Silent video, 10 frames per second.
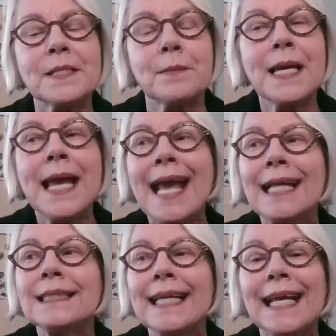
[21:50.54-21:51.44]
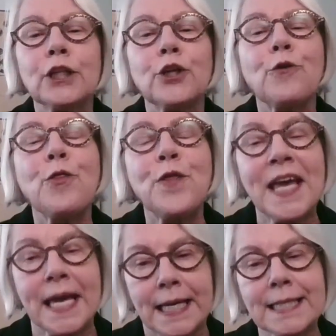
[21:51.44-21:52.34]
some Helen Keller
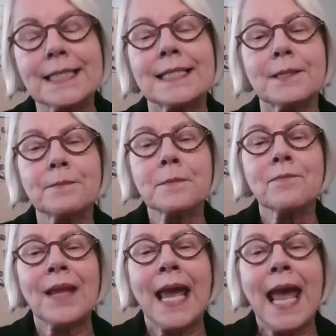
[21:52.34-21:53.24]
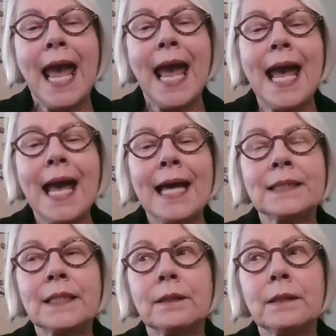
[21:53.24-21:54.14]
things. And then
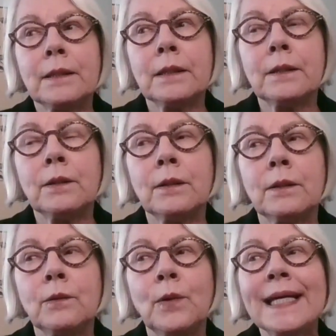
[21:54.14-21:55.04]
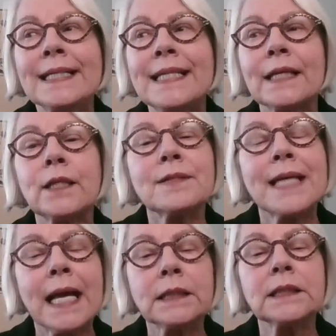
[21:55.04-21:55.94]
we can take those
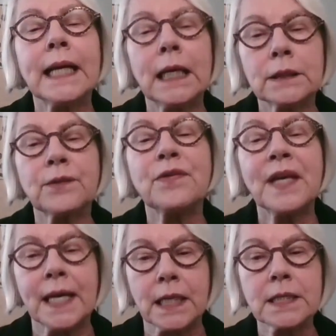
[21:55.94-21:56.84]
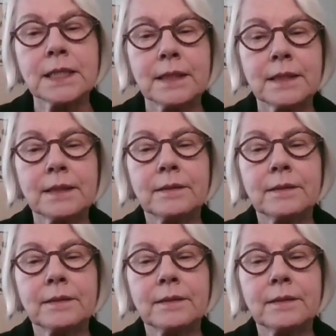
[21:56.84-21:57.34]
Helen Keller things,